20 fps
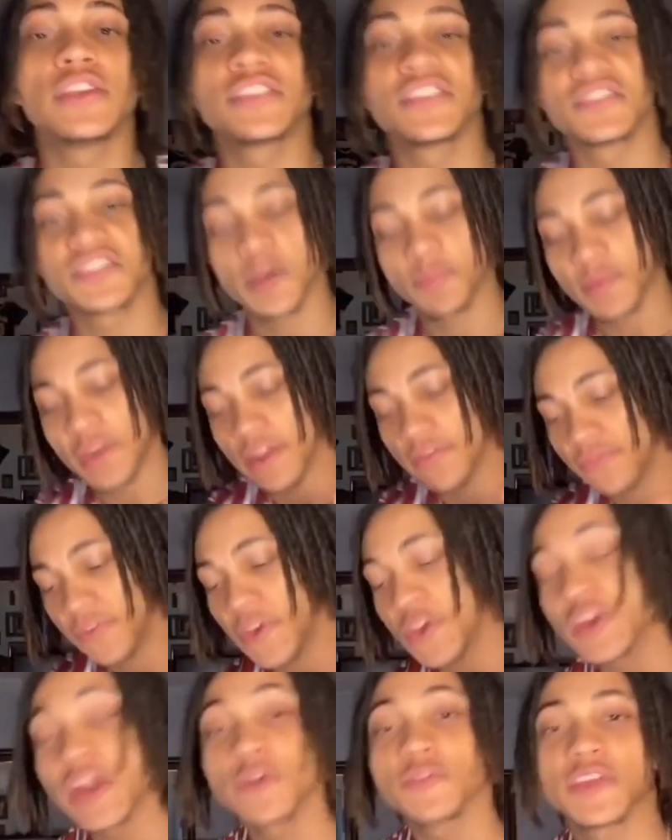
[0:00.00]
this up and I
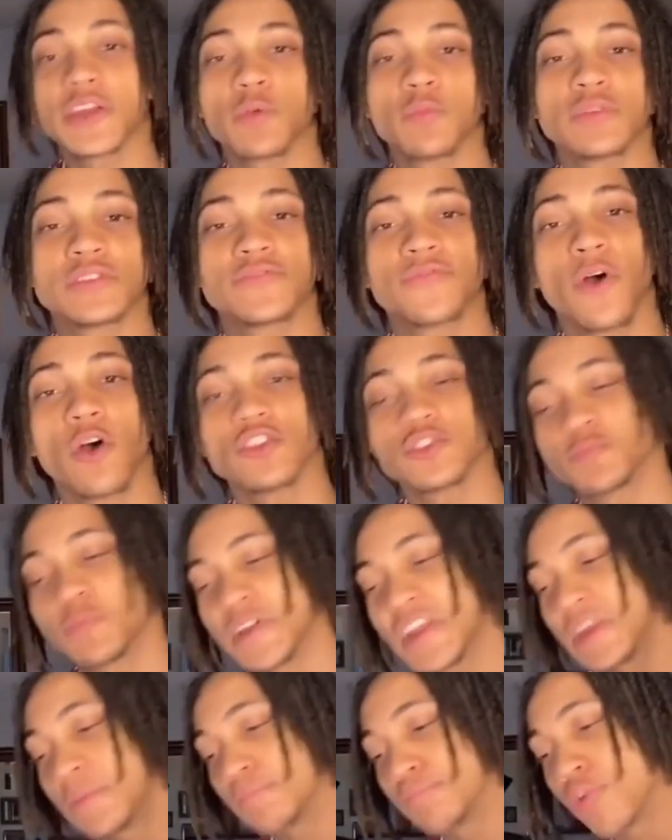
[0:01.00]
figured out that it was false, but
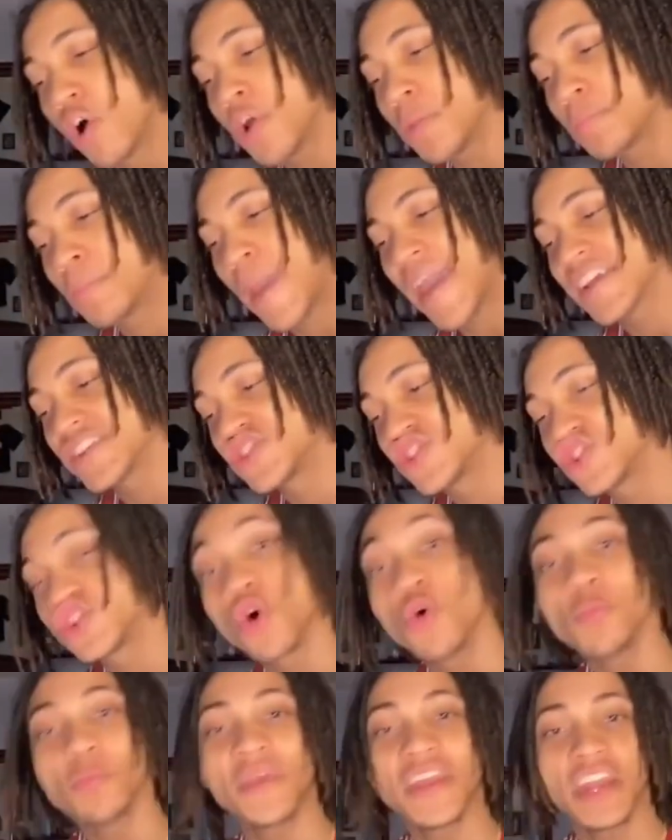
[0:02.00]
it brought back
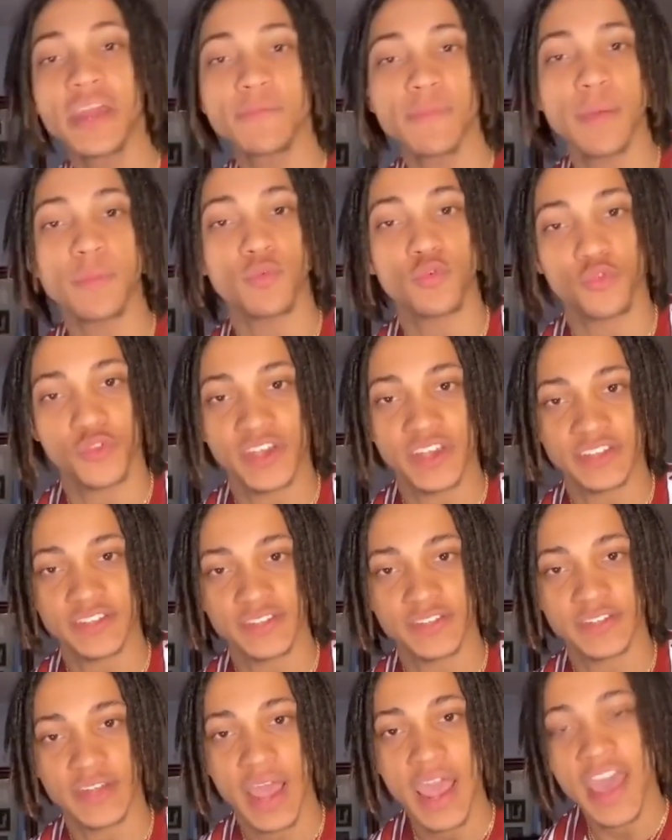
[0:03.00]
so many
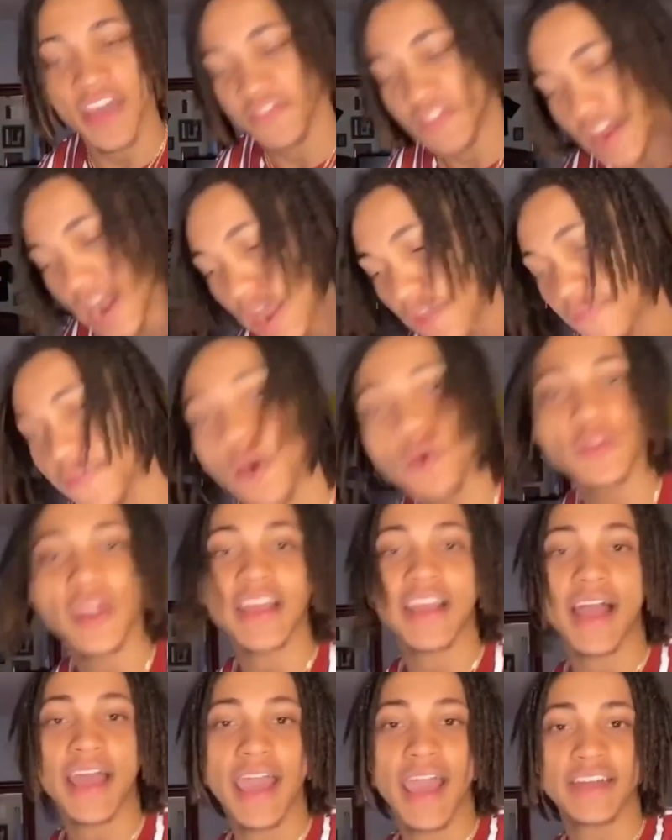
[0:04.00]
memories that I felt like
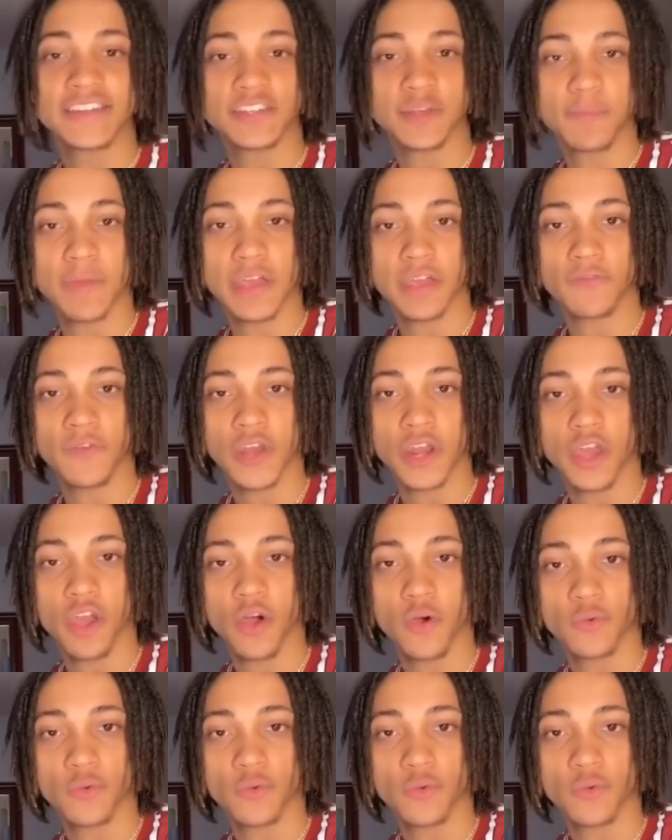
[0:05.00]
I had to make a video.